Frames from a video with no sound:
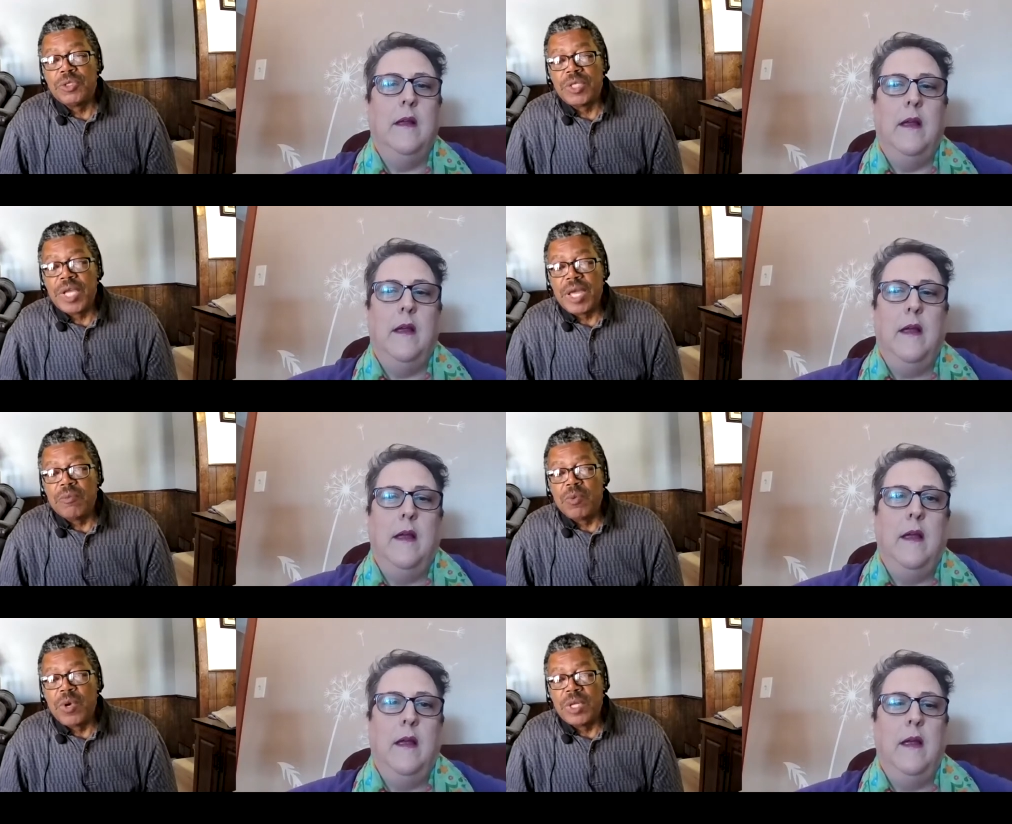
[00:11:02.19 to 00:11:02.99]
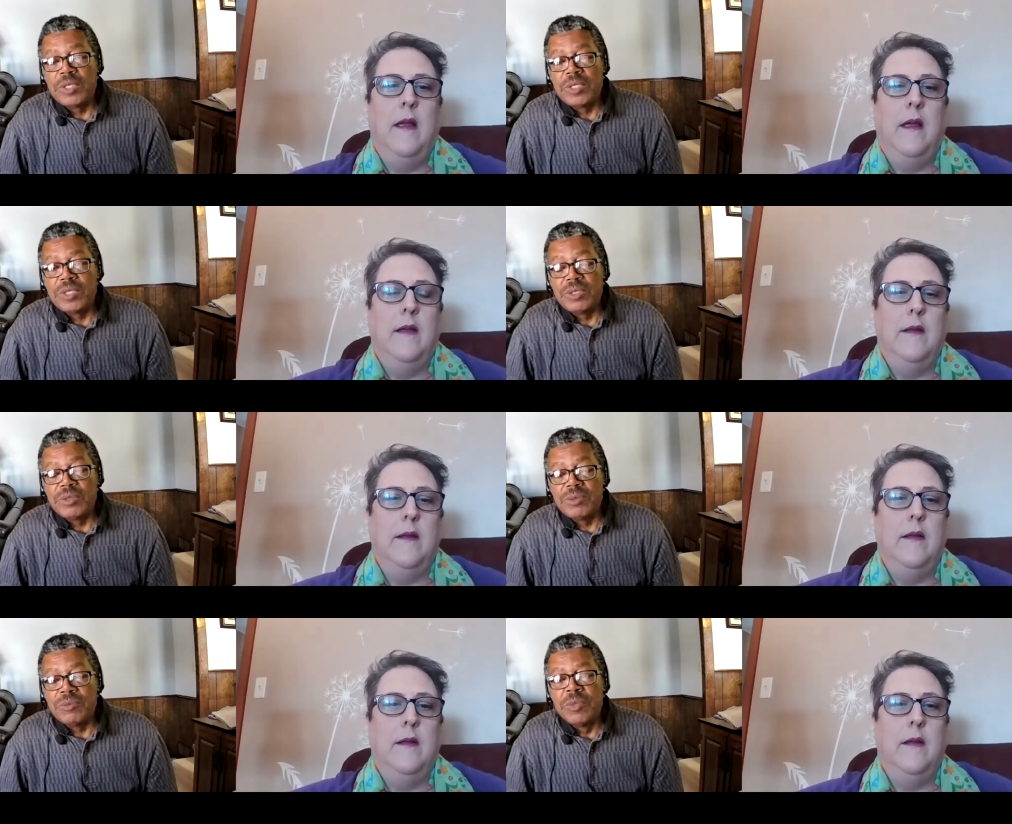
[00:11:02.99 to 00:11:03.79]
Speaker 1: any student that
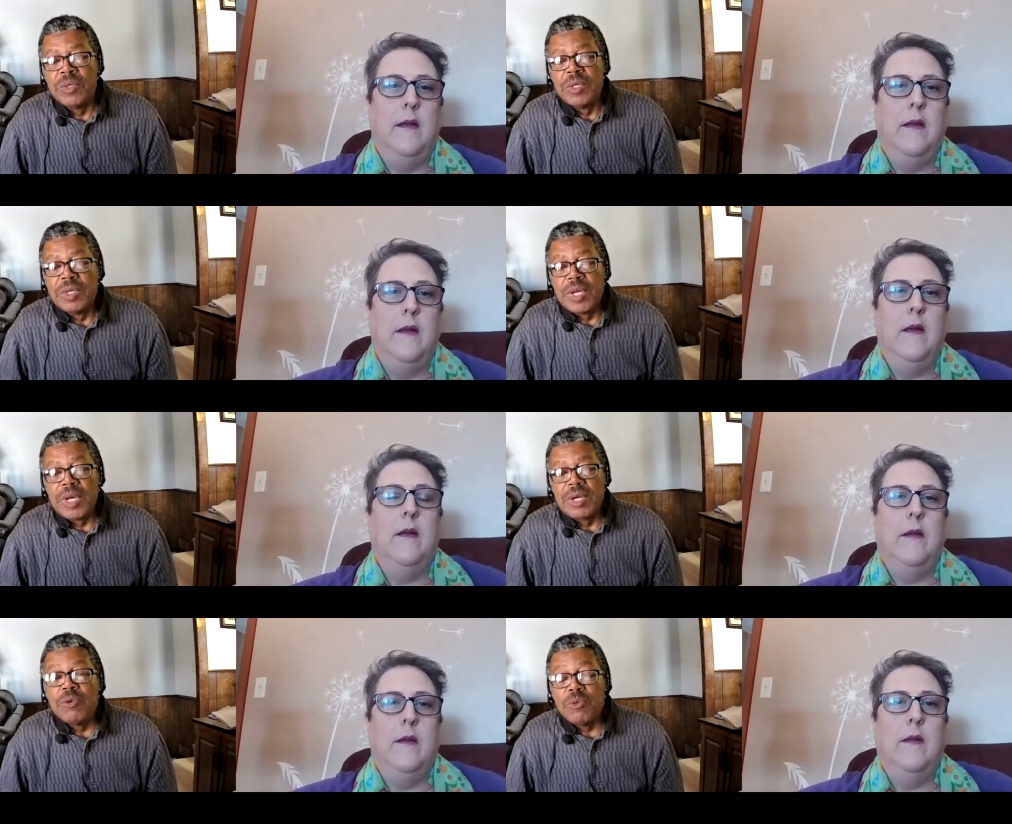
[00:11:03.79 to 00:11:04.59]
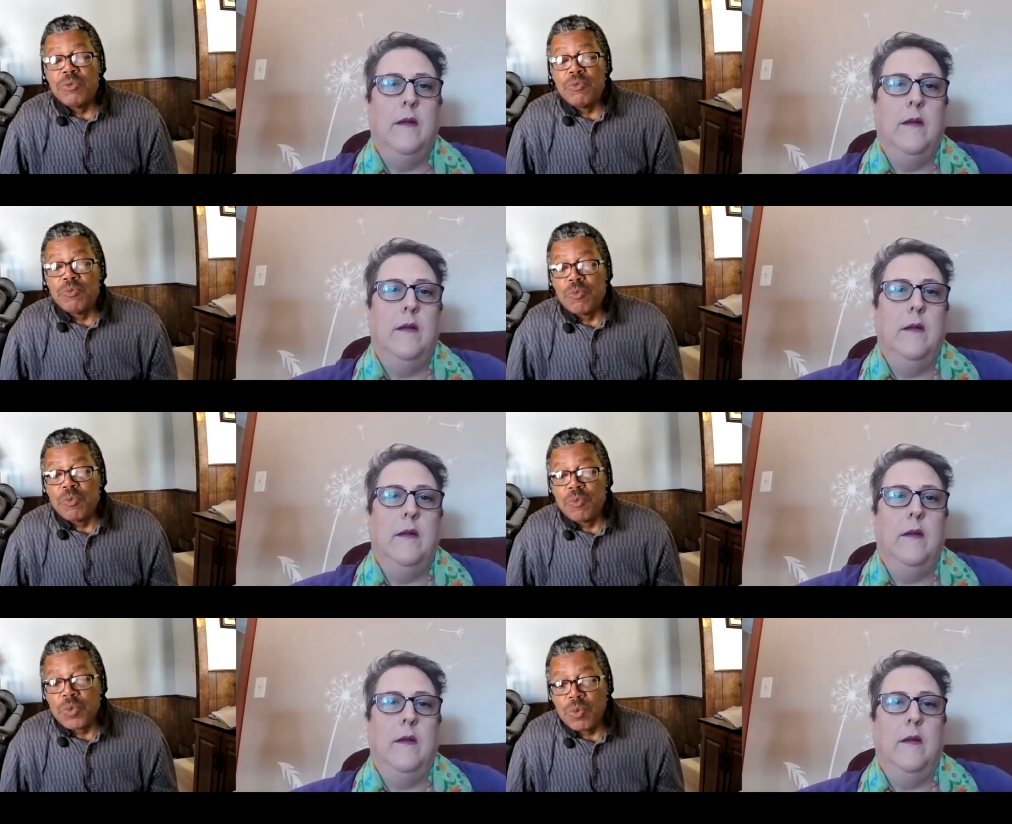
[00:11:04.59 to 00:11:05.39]
wants to uh,
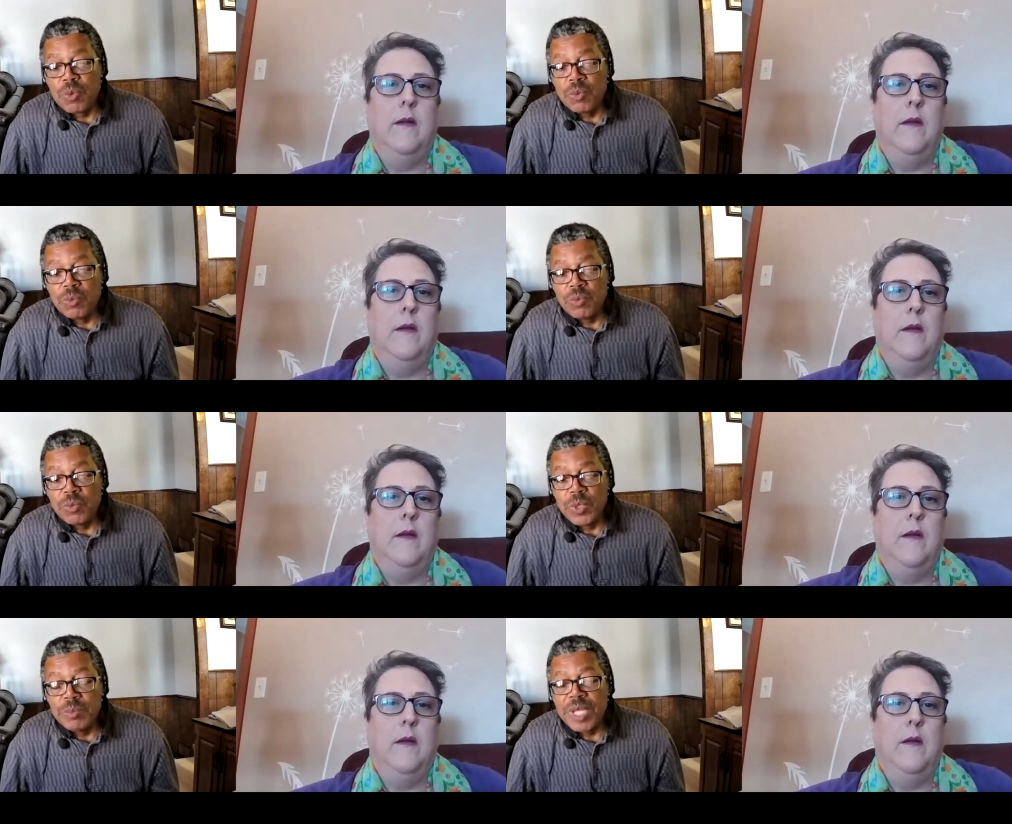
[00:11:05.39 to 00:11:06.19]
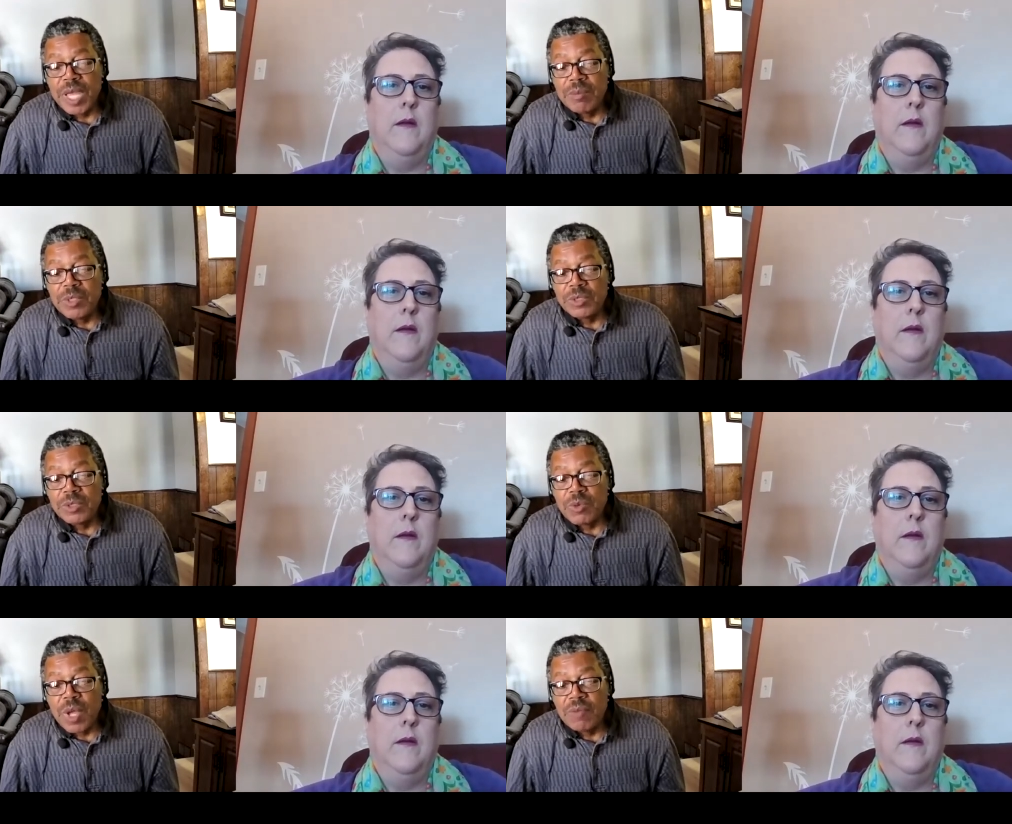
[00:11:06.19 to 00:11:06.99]
who
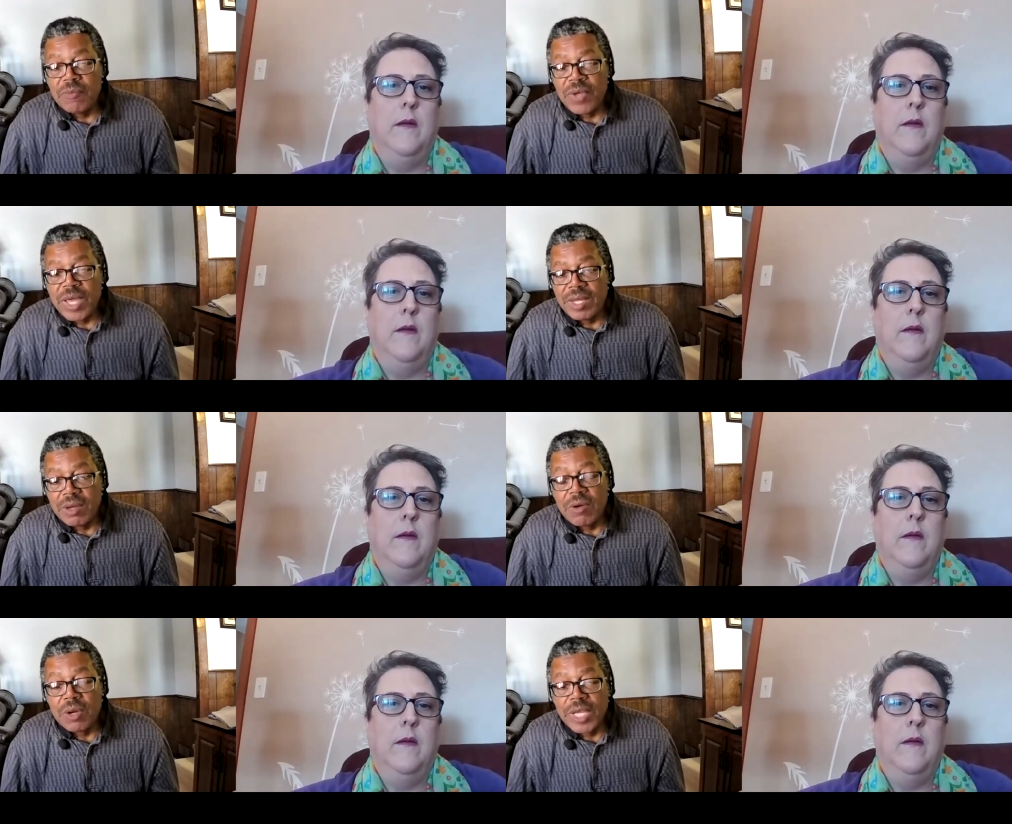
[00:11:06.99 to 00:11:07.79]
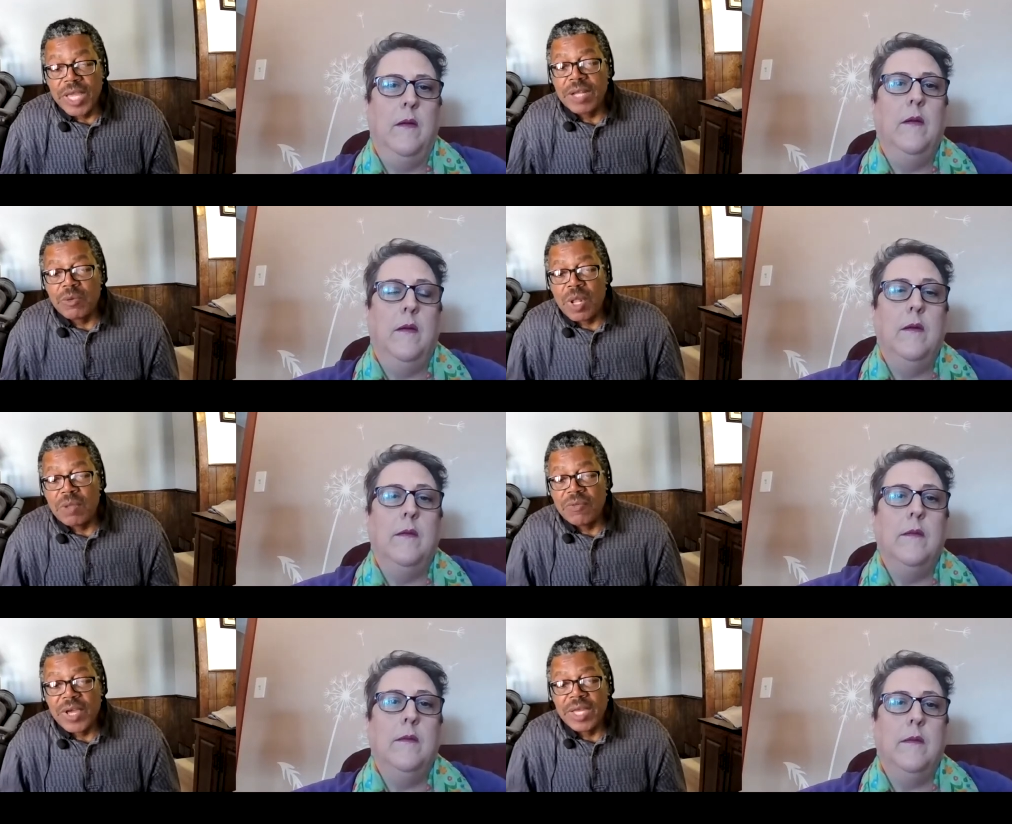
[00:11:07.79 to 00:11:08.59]
would be able to qualify
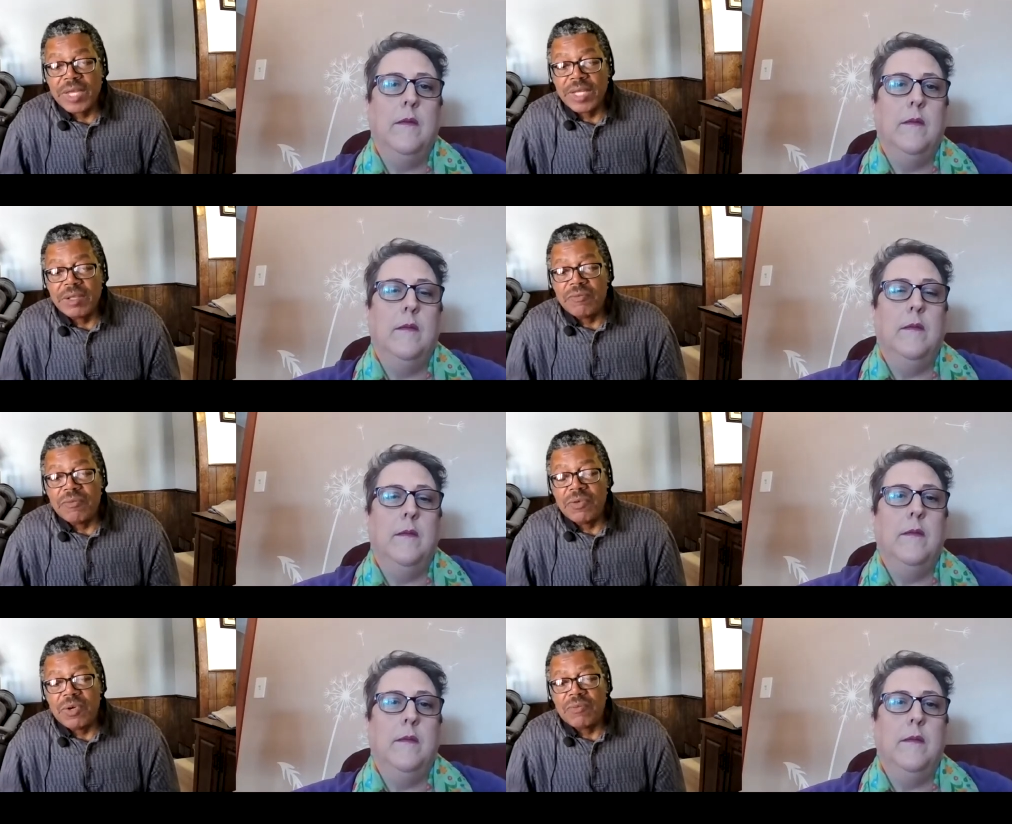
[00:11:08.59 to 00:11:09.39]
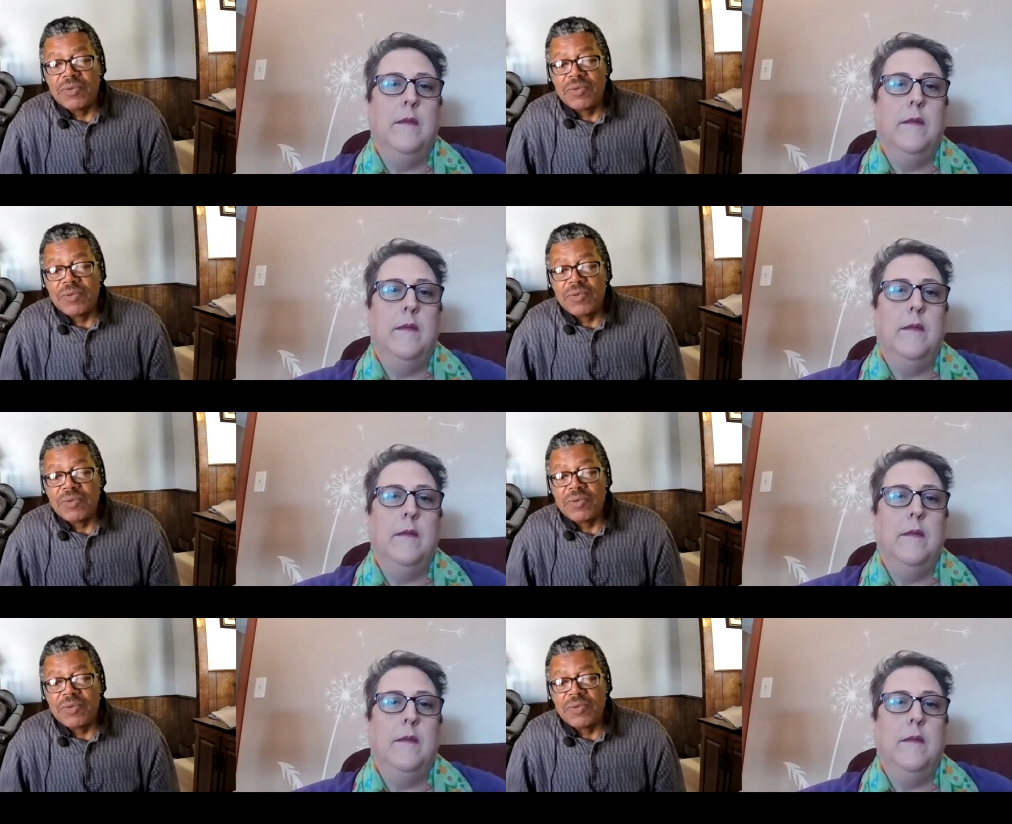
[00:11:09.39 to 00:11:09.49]
or can qualify